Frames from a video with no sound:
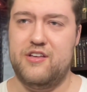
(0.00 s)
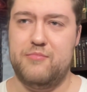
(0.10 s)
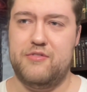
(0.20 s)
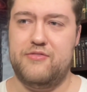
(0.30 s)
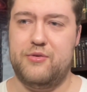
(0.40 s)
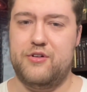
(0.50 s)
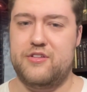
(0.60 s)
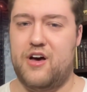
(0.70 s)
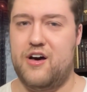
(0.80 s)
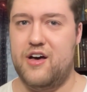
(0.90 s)
before
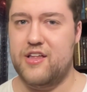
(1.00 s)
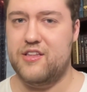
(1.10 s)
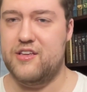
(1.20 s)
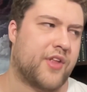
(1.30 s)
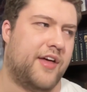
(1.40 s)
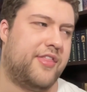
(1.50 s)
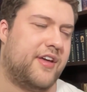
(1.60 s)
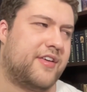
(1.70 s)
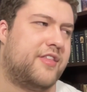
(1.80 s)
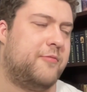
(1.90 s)
dawn. I
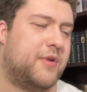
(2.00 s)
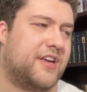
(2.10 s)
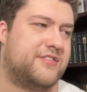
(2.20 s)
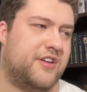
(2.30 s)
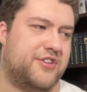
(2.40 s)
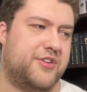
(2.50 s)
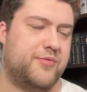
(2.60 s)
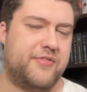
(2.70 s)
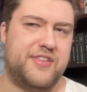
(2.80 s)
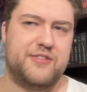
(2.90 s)
think the biggest issue
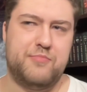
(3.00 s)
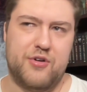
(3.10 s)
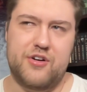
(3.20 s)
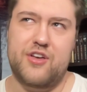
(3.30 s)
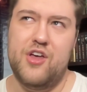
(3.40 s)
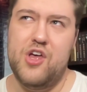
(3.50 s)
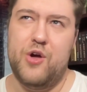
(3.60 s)
with this book